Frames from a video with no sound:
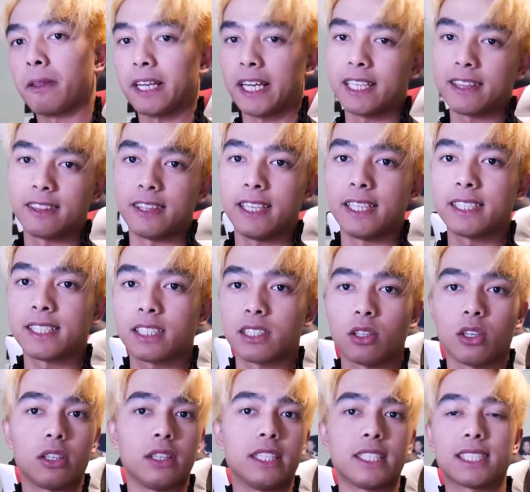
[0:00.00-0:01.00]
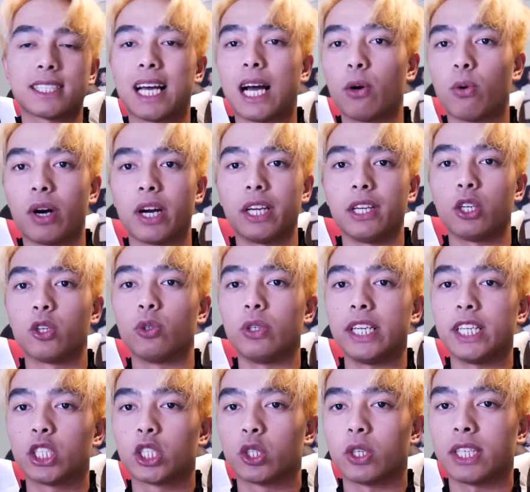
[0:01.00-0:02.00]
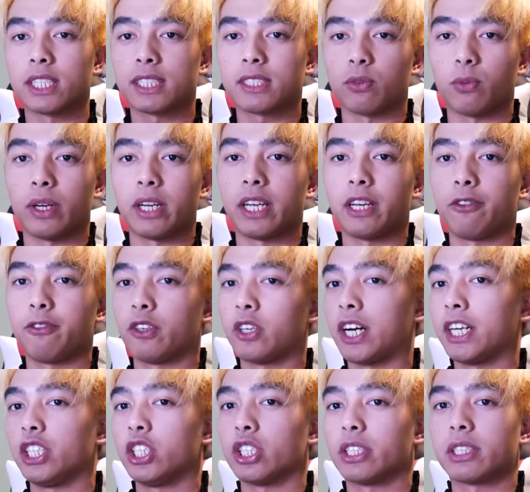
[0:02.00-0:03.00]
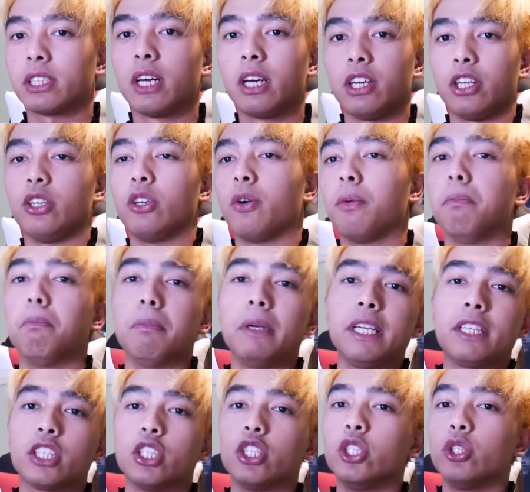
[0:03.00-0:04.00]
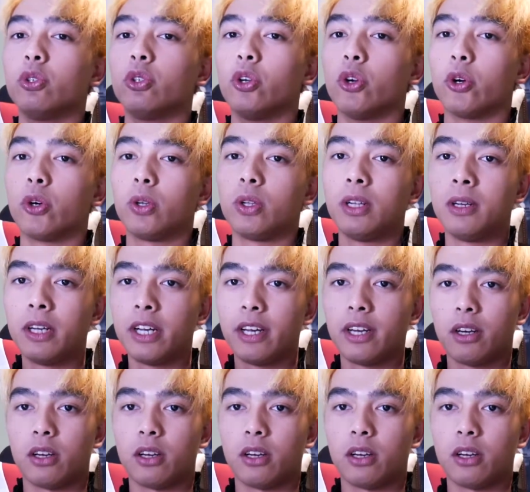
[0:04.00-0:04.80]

get this this is how i create trust whenever i just you know meet a new girl